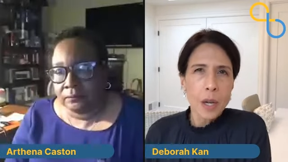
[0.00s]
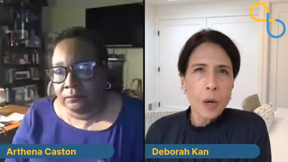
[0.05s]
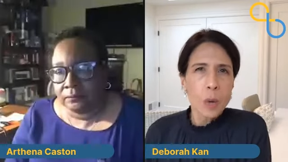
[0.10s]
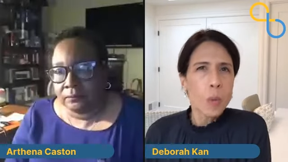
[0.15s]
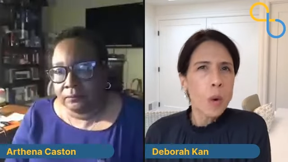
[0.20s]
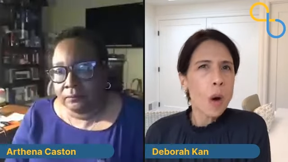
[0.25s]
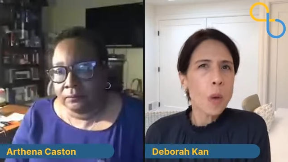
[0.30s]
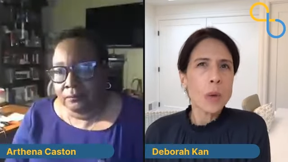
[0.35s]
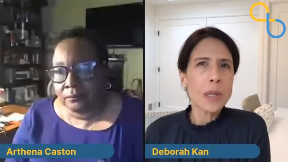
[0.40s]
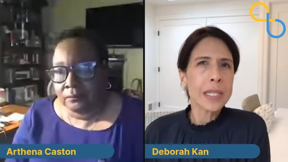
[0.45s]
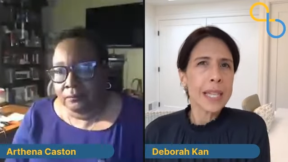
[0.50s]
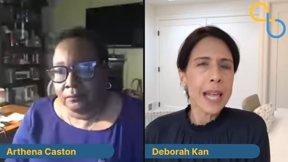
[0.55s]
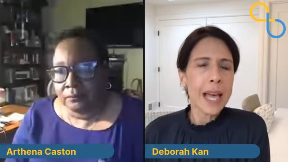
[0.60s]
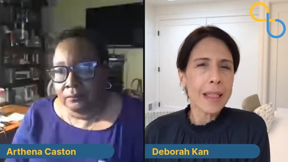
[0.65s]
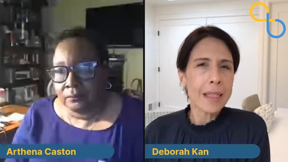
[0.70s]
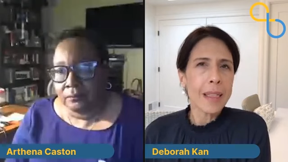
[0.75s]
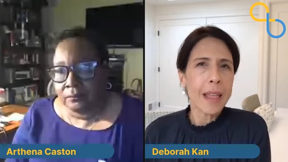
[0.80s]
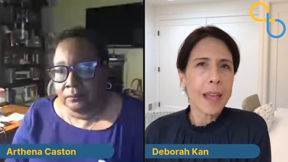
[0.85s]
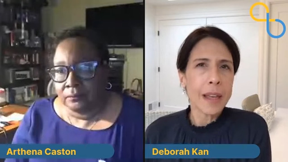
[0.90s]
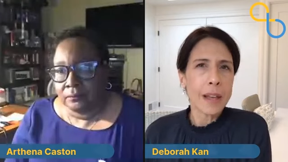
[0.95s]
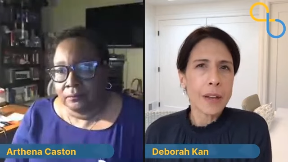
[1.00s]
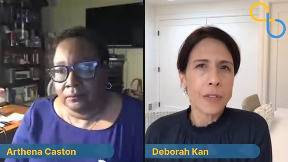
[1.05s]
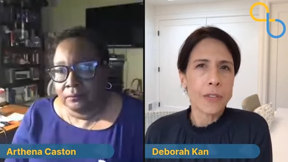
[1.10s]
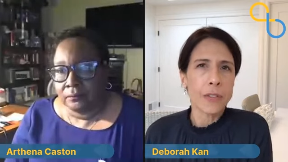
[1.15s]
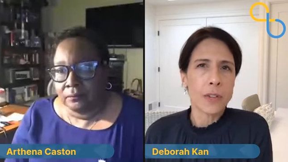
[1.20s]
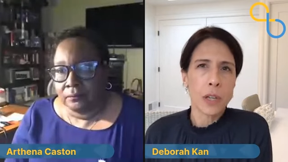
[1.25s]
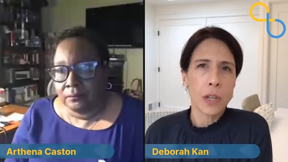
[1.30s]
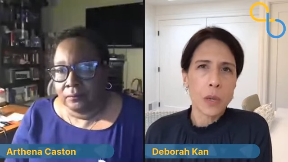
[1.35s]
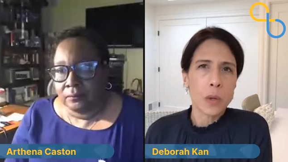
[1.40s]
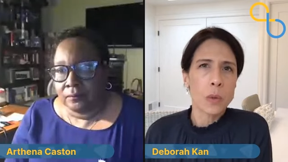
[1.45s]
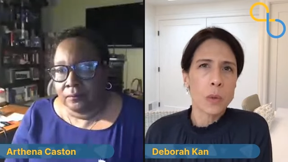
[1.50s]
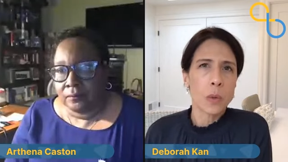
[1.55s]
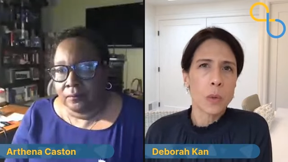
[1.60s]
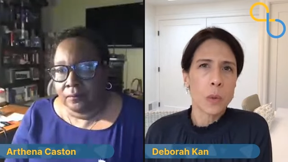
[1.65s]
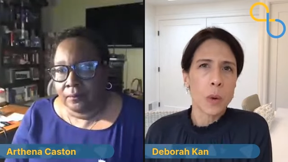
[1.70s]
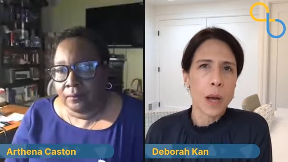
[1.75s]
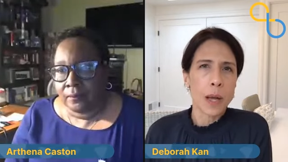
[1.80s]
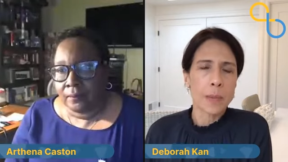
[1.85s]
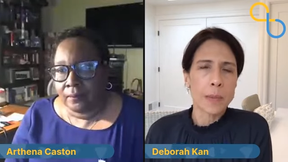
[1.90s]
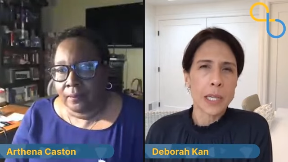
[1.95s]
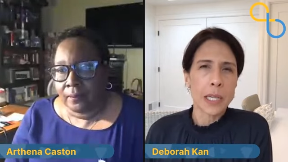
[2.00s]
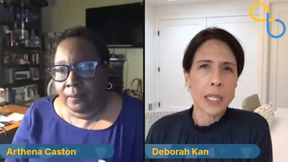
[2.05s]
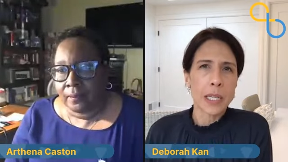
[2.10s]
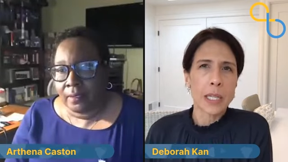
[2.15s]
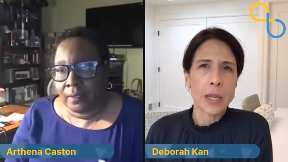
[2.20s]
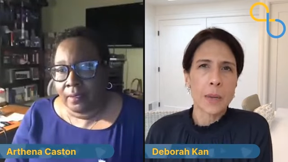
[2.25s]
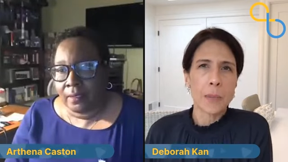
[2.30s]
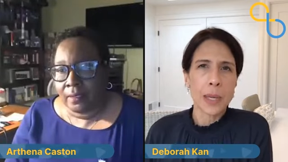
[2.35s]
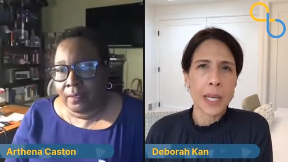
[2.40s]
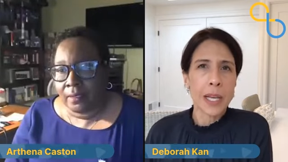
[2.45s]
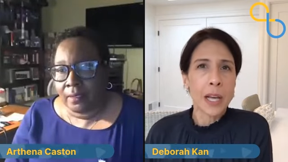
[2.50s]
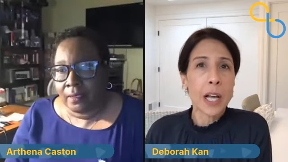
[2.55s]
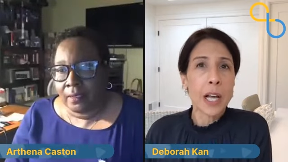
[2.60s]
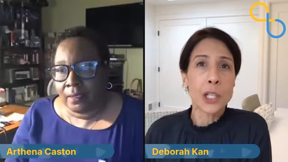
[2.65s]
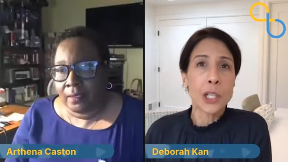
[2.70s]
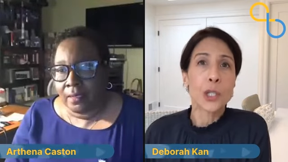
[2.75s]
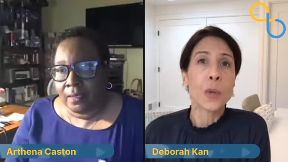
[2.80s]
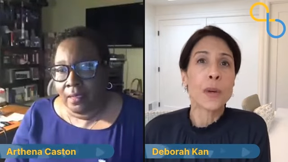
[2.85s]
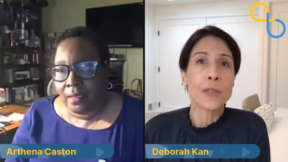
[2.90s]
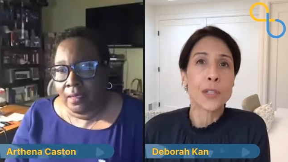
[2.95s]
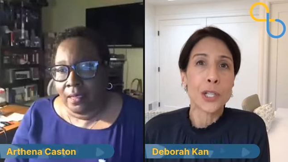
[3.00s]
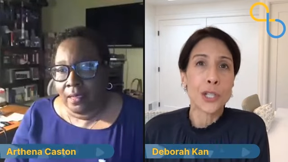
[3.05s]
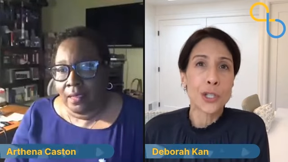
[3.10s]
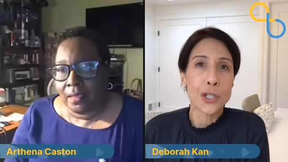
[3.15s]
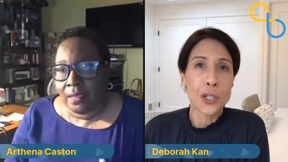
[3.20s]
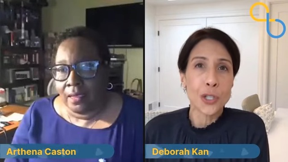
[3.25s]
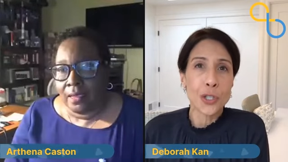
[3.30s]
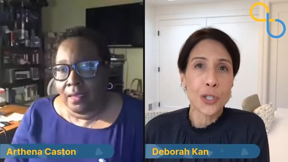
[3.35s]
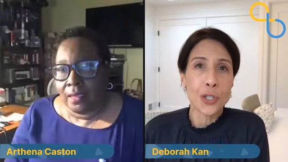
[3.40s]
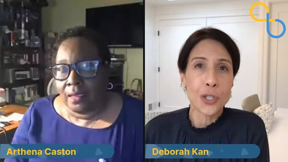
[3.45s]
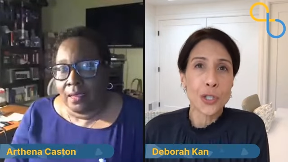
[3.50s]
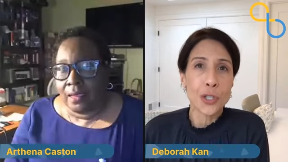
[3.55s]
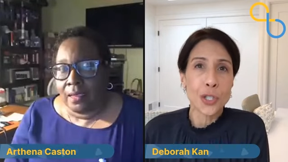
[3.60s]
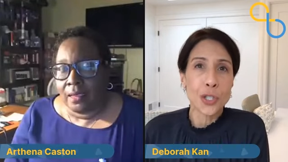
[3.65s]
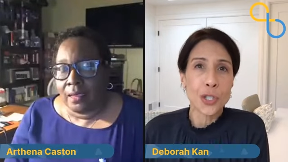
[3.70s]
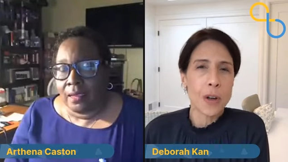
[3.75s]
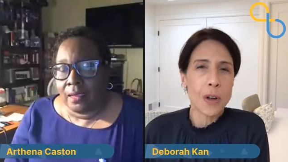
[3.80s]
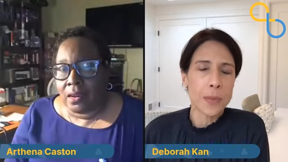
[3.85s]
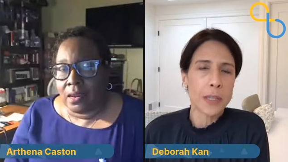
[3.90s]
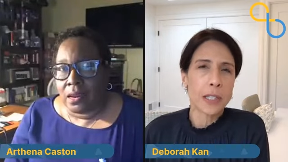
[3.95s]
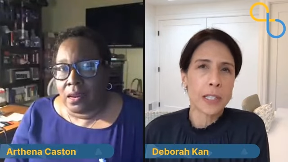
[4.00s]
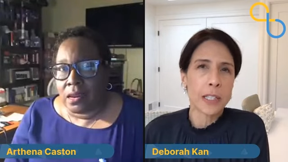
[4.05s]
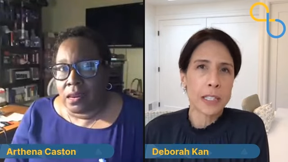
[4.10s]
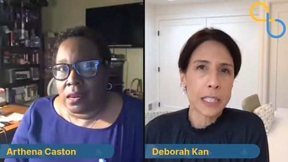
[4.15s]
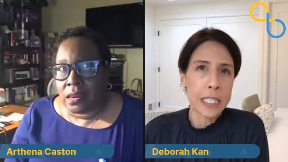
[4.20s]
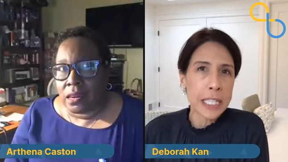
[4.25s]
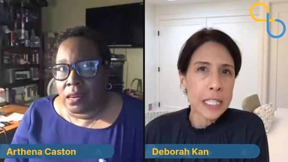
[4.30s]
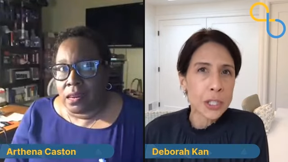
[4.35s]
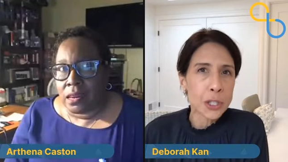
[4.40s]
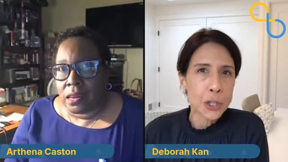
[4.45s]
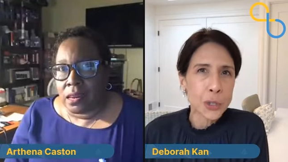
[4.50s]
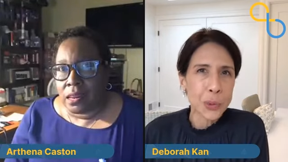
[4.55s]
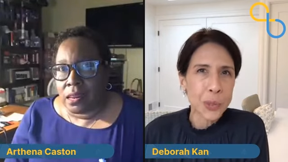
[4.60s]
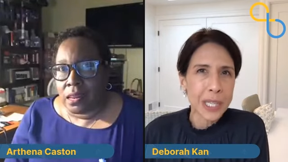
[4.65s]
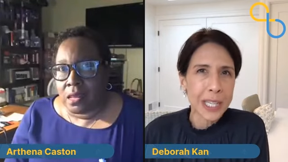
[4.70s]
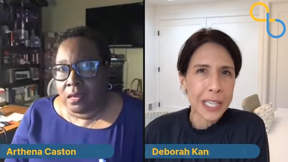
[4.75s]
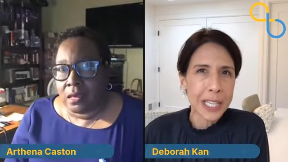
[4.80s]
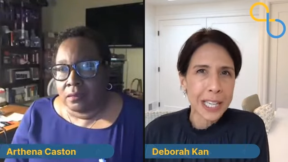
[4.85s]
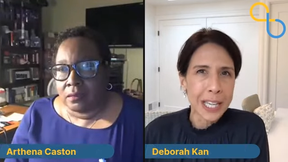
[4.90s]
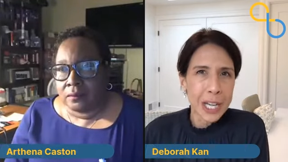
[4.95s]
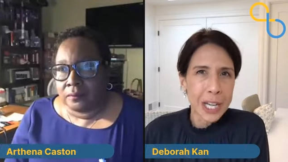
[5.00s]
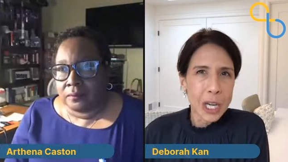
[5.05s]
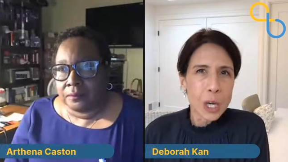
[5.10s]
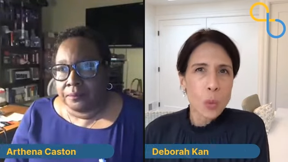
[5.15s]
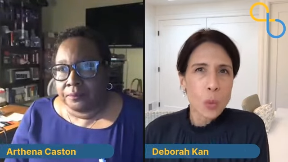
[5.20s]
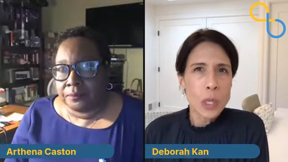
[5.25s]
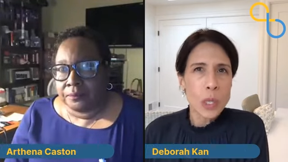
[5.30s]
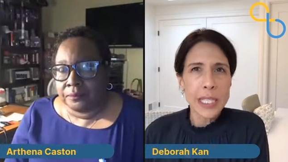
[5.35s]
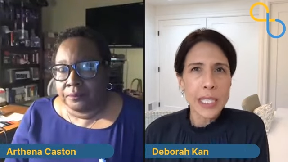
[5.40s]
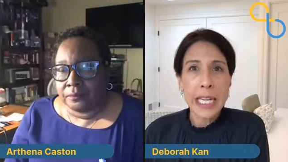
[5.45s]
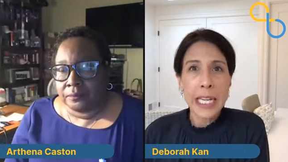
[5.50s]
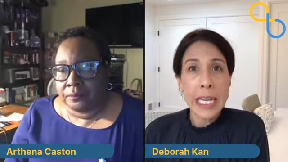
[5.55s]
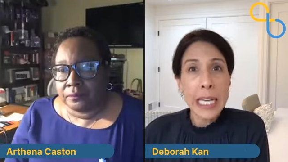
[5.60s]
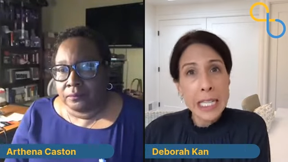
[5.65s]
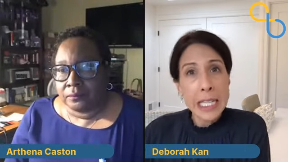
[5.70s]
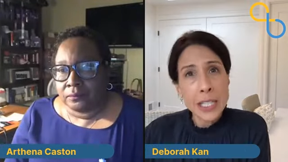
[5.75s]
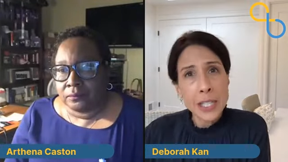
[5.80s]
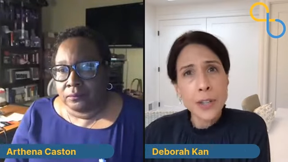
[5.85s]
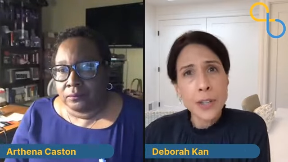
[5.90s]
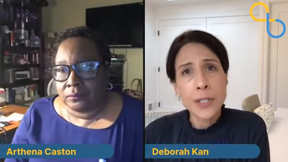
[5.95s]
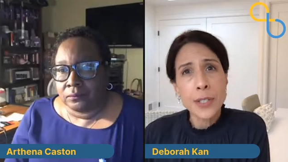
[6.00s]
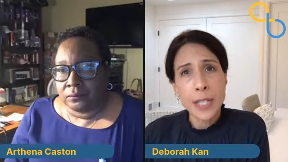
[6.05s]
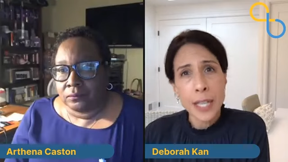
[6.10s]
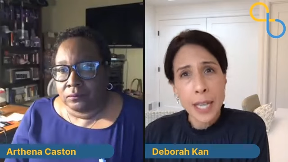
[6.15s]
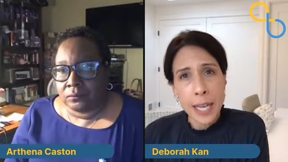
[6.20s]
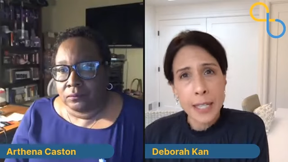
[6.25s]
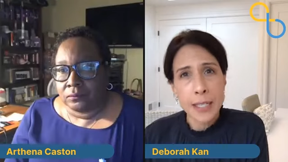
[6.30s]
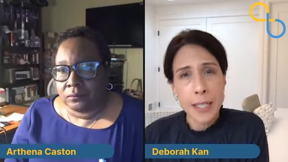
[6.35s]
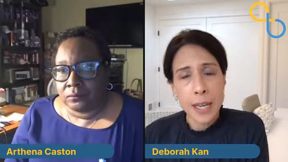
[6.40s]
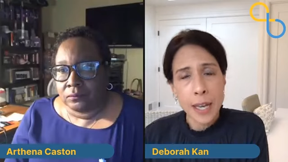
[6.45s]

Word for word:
Speaker 1: What was that like for you? I mean, because you have such a strong familial history, was it easier to get